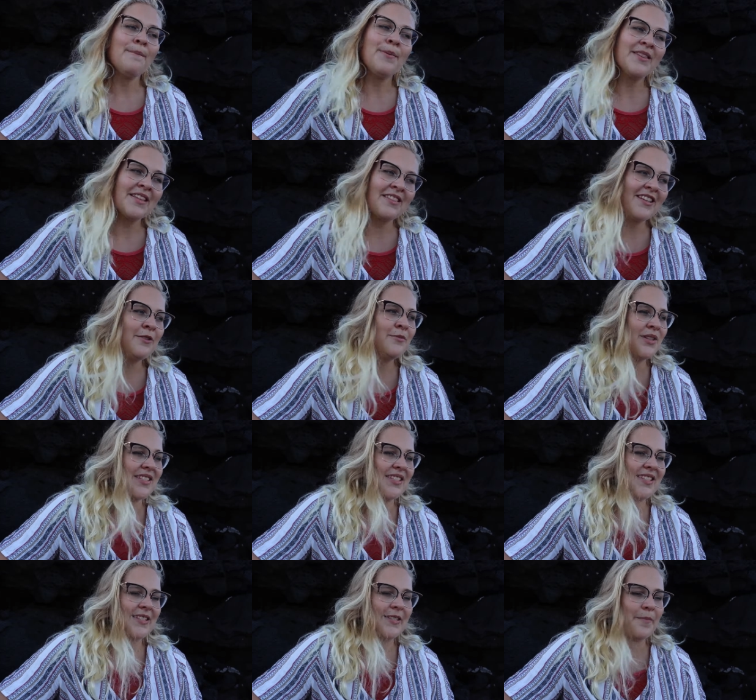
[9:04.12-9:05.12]
But the thing
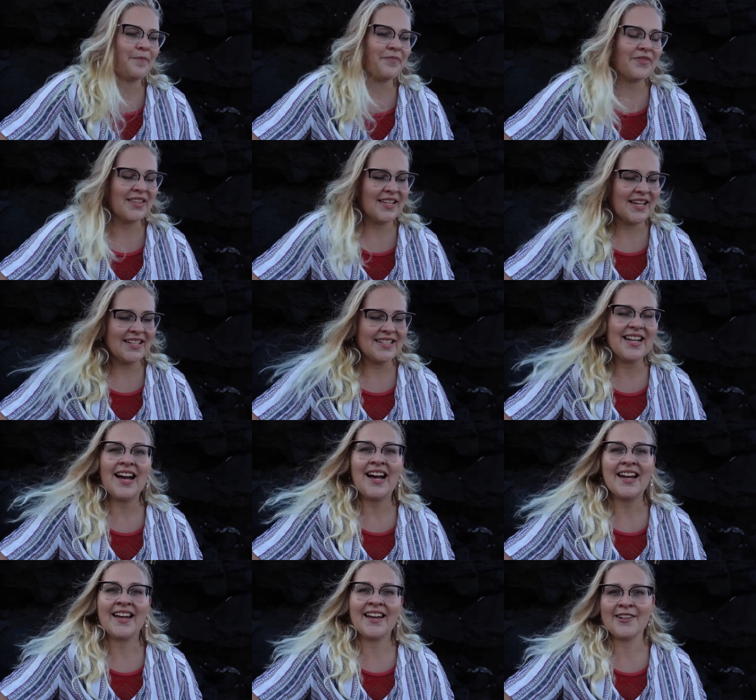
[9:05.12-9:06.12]
was that
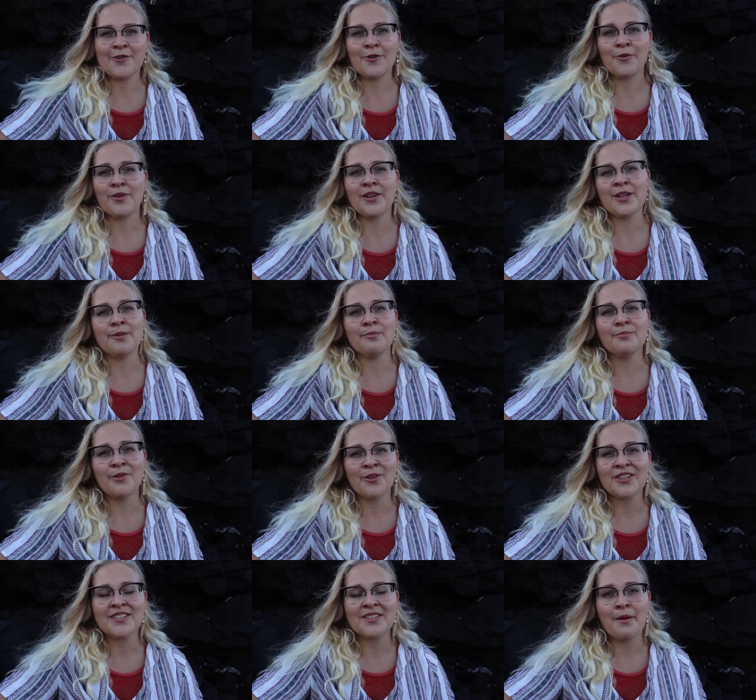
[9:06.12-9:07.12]
I had already
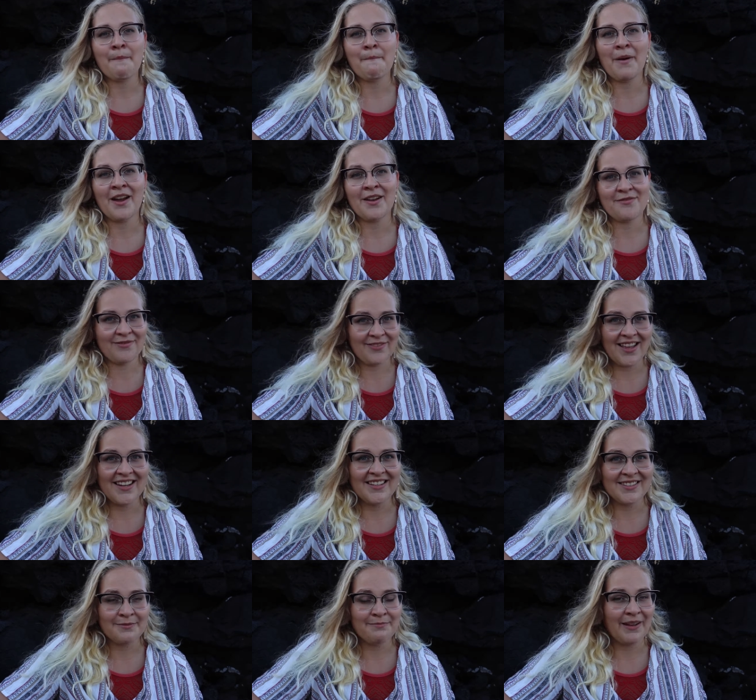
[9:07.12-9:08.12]
booked my
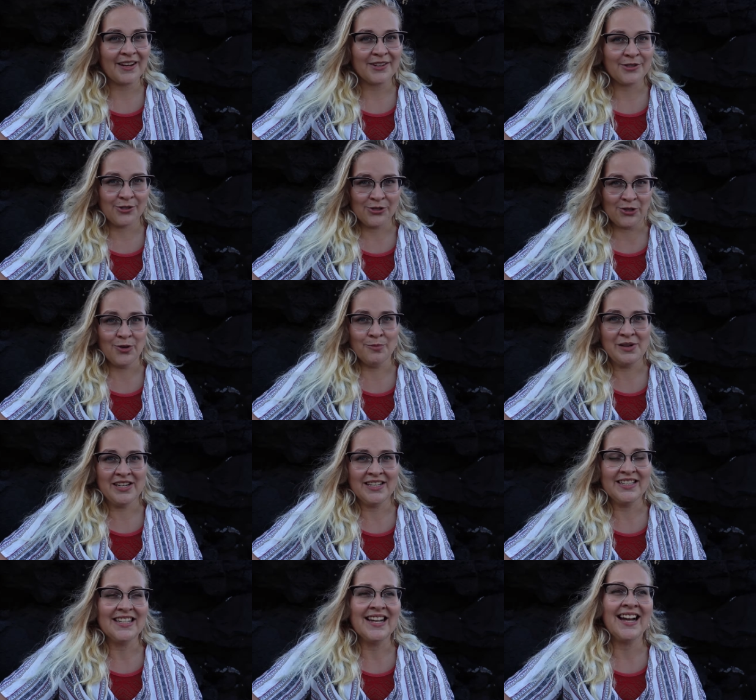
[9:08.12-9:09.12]
flight back to
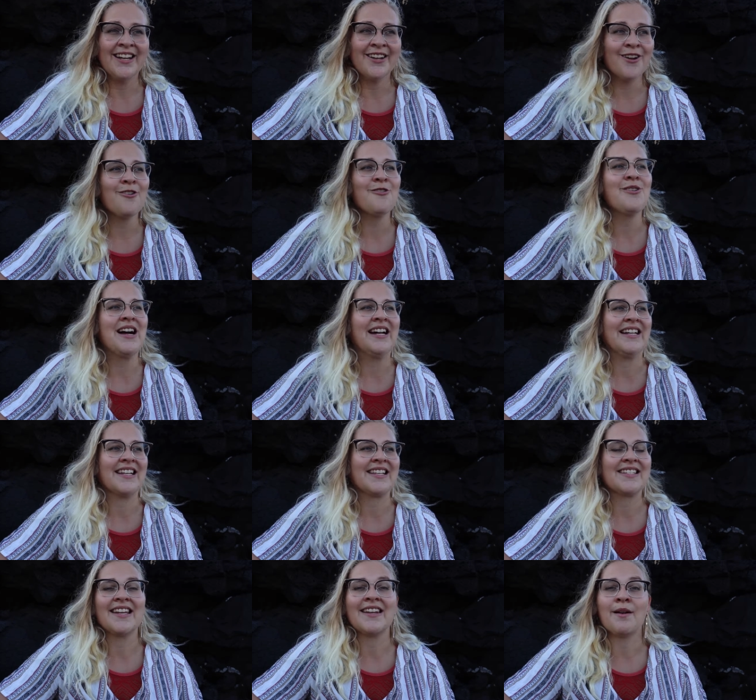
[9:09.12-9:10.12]
Germany. I know I
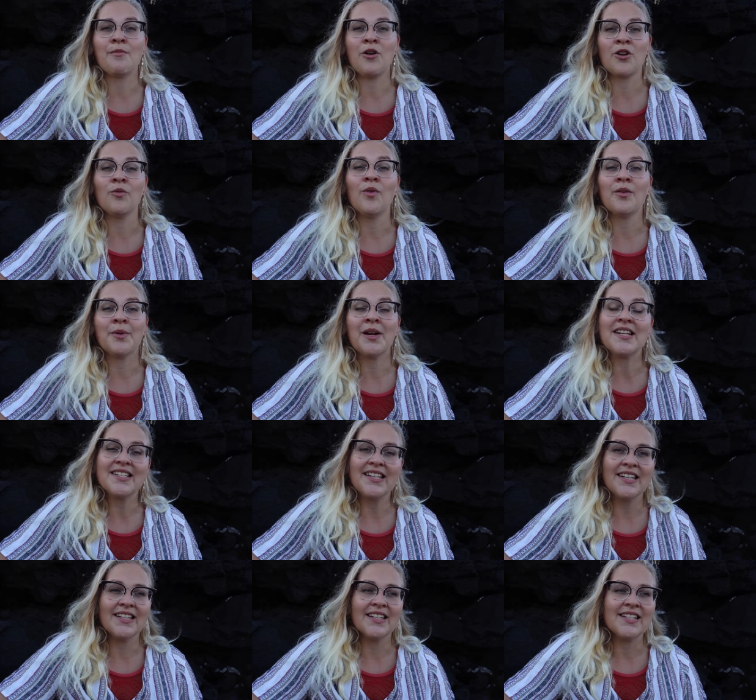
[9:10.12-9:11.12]
had said I bought a one-way
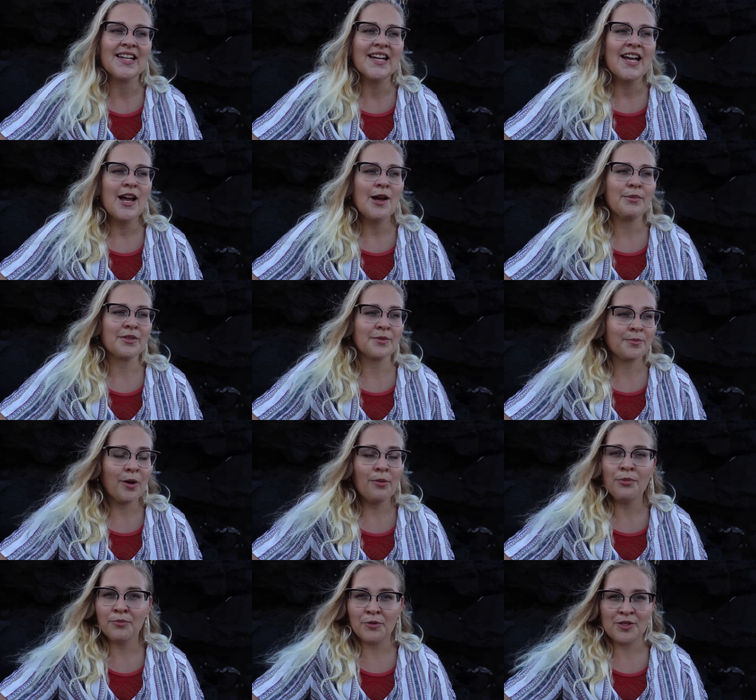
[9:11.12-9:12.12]
ticket, but the
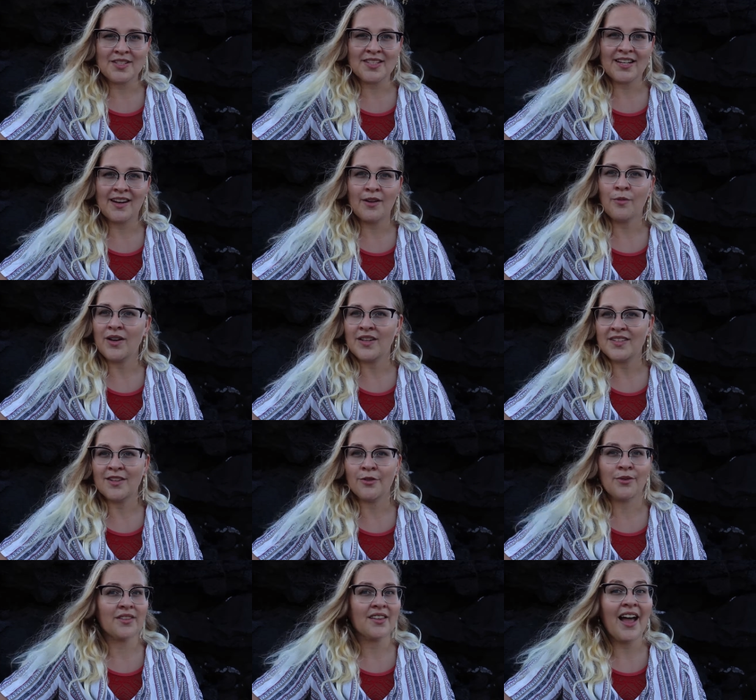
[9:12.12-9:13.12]
problem was that I went
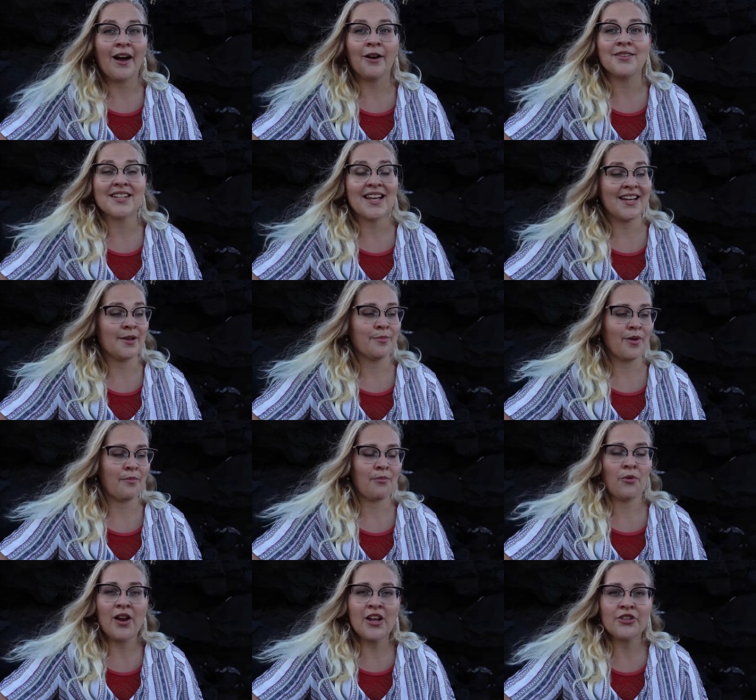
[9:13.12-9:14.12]
here without any
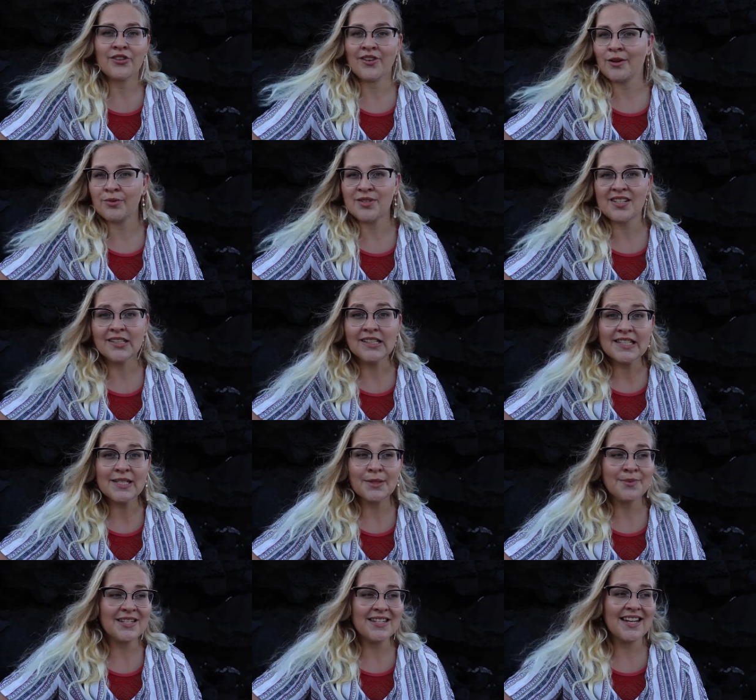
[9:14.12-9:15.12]
preparation. I was a
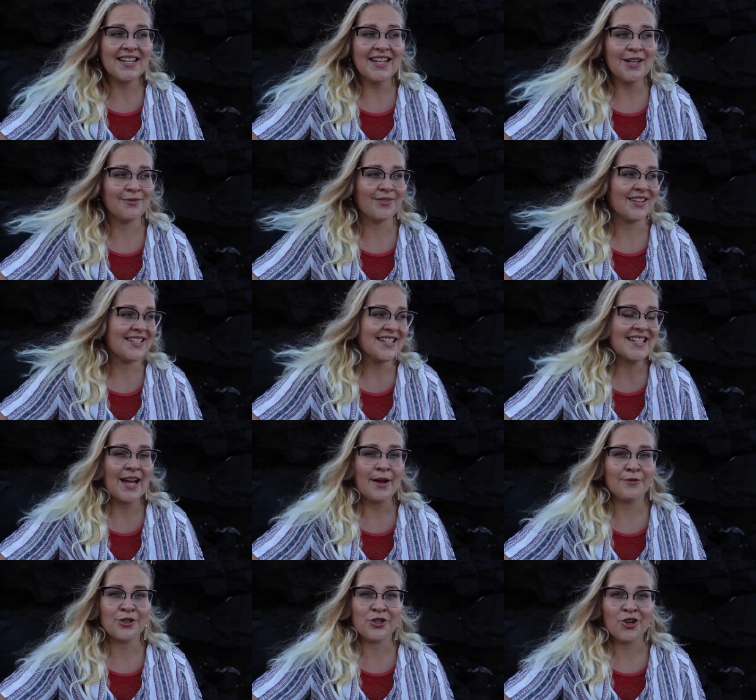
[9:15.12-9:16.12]
little bit naive. I didn't
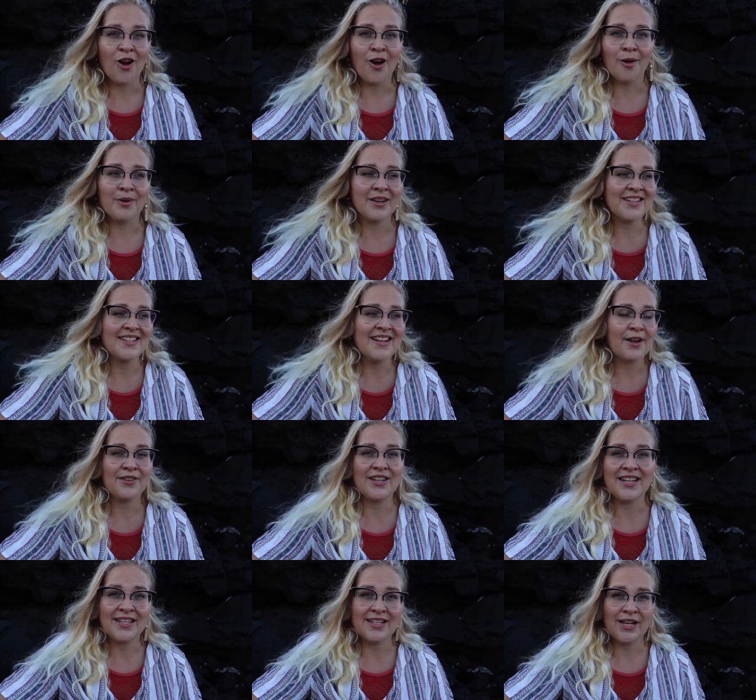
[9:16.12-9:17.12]
have a job. I didn't have
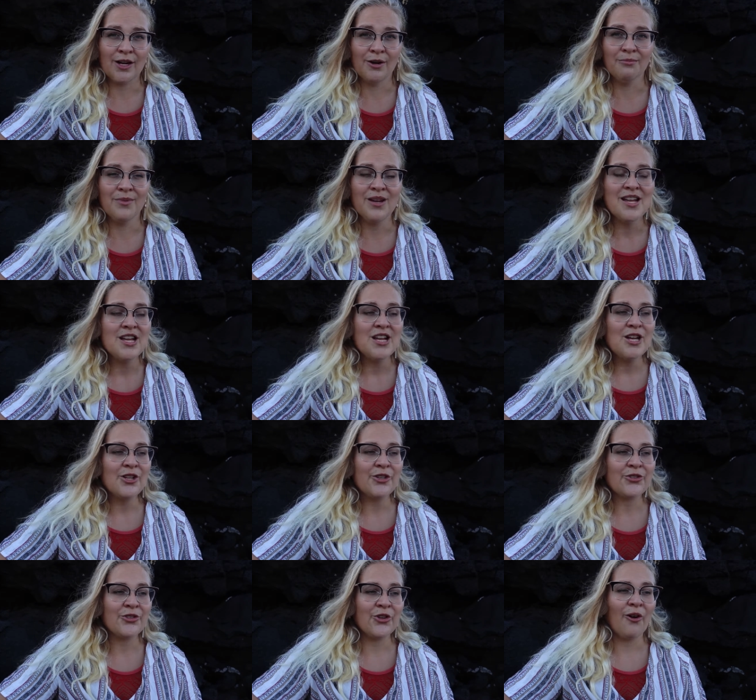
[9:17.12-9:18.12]
an income.
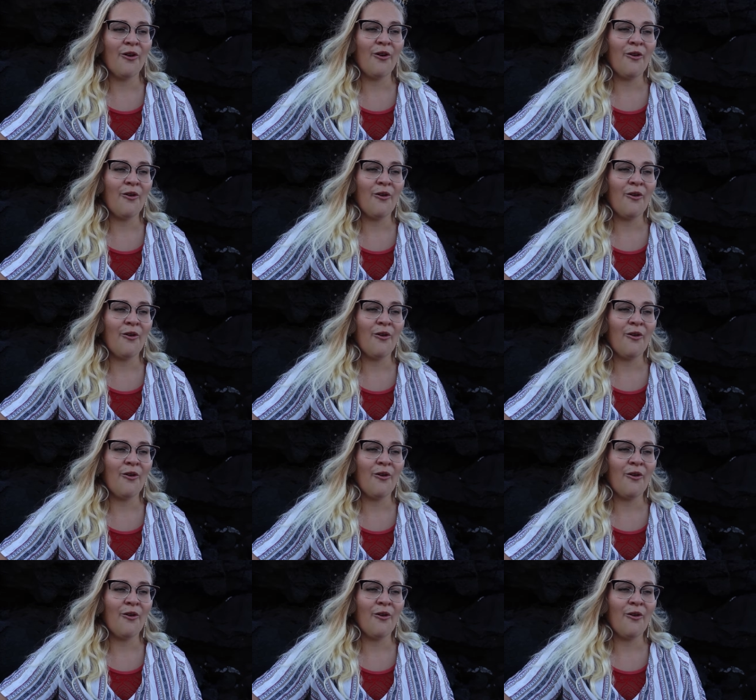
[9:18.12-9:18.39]
So